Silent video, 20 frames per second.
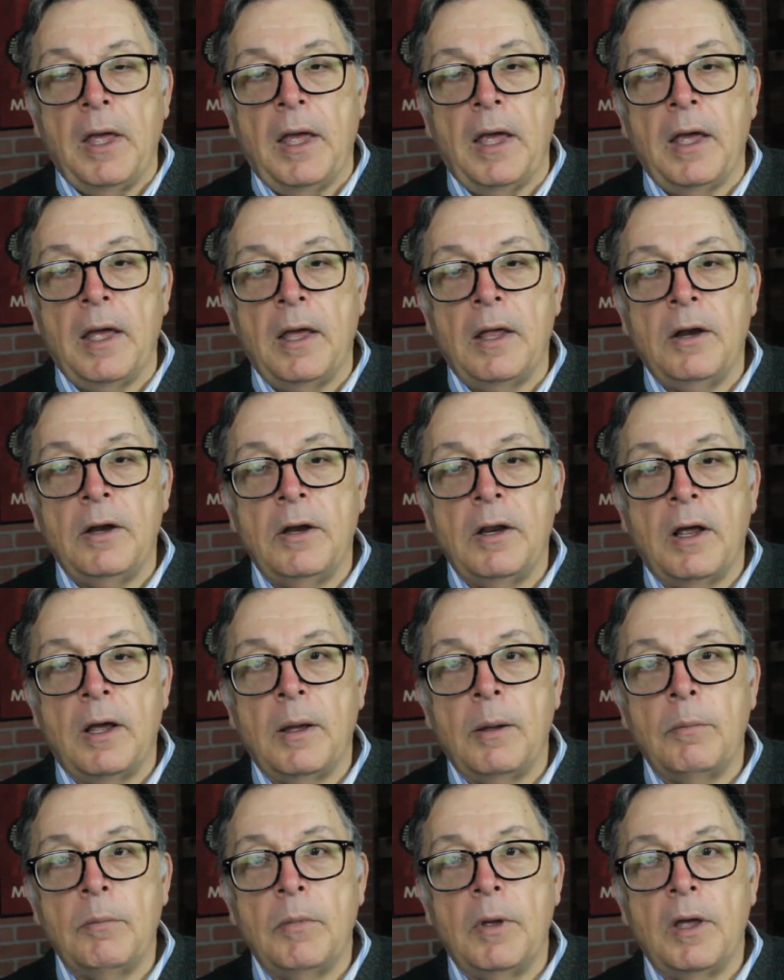and
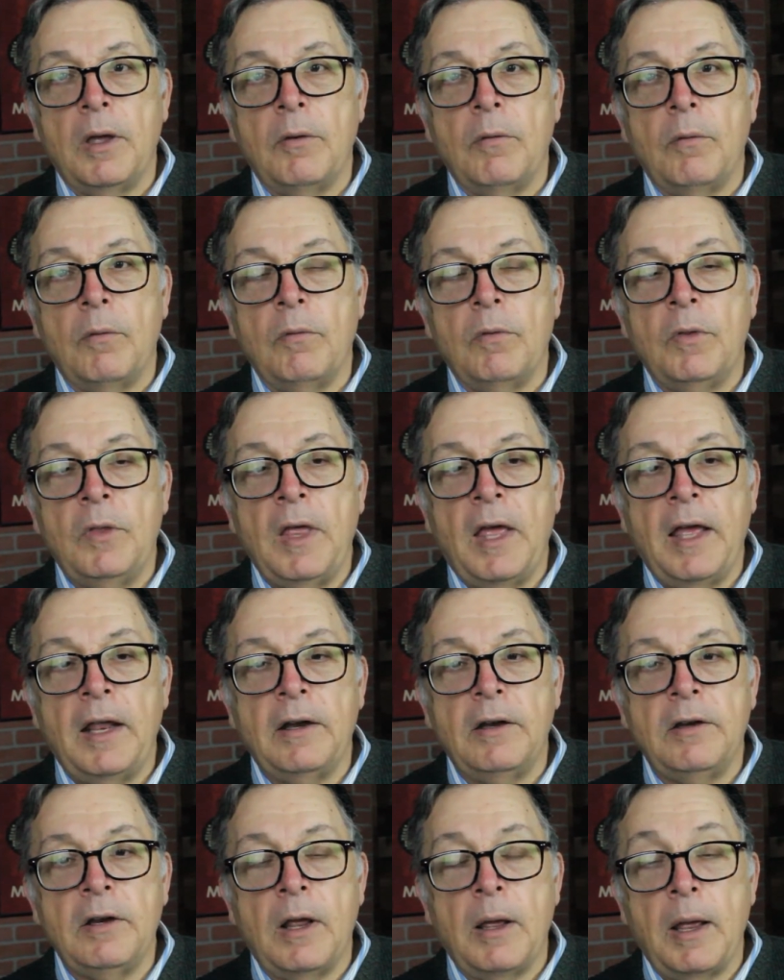
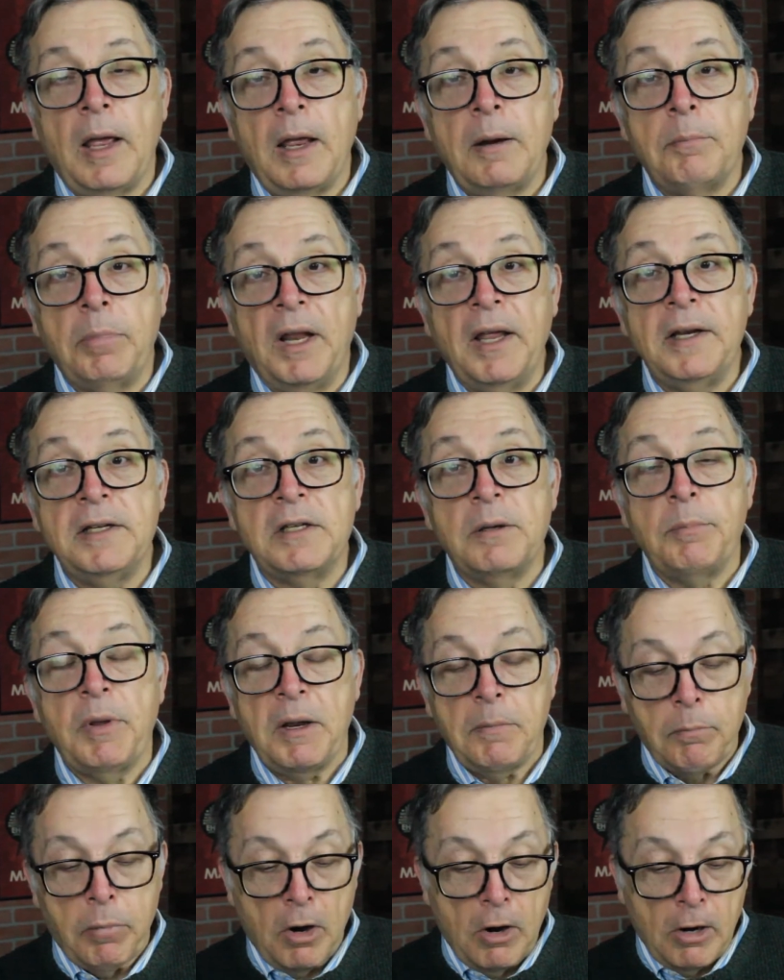and plays a
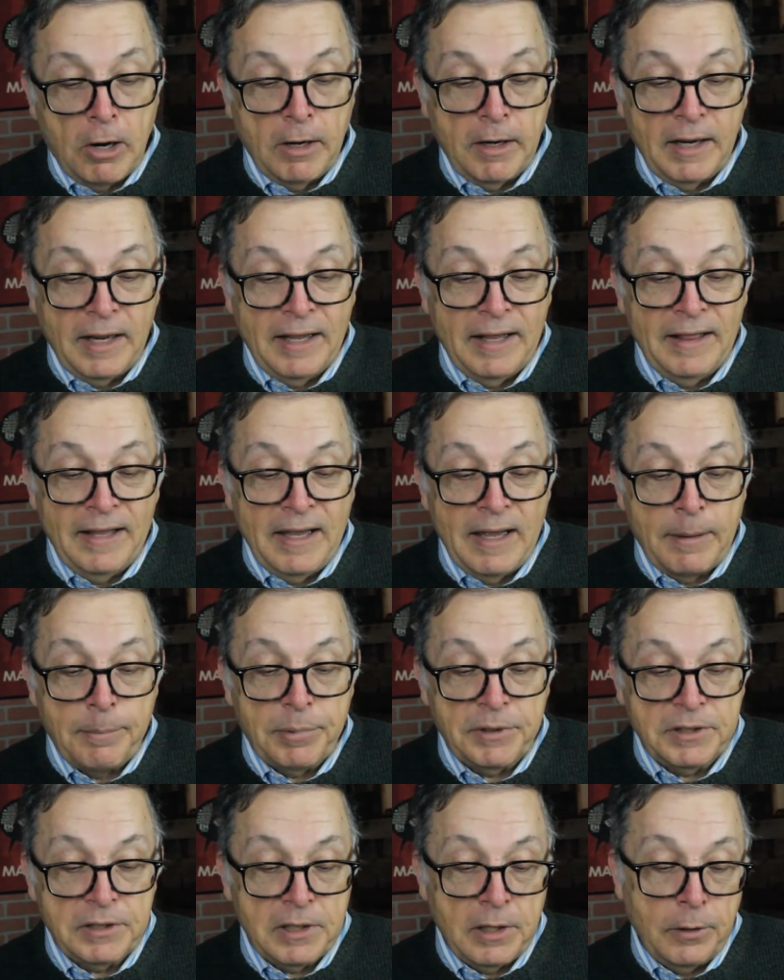big part in the
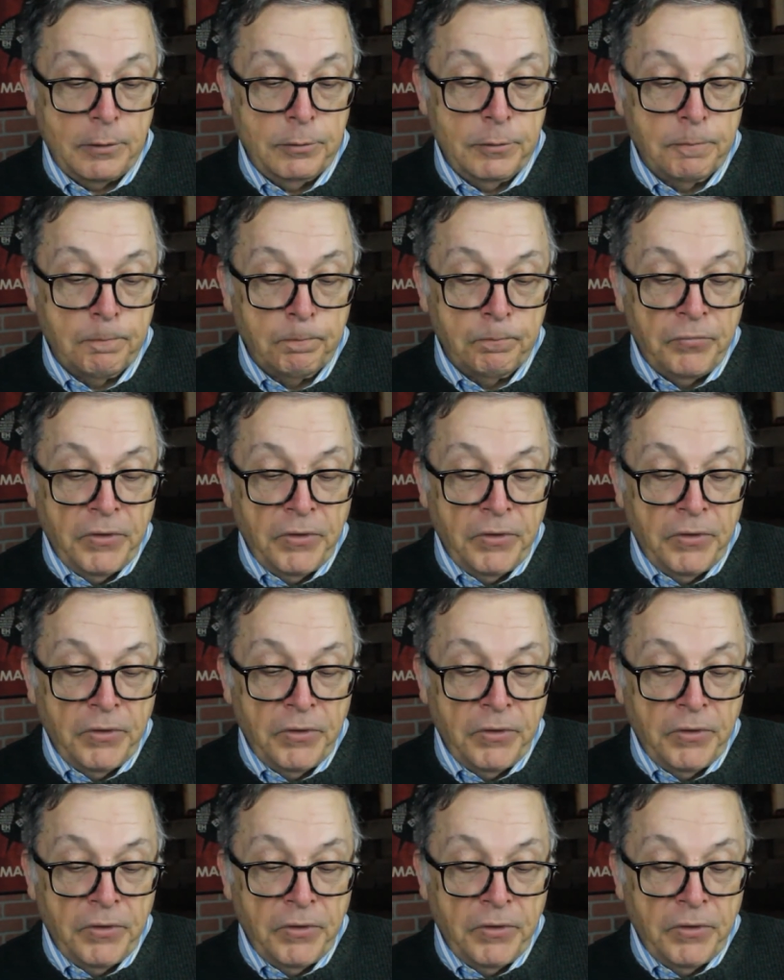episode.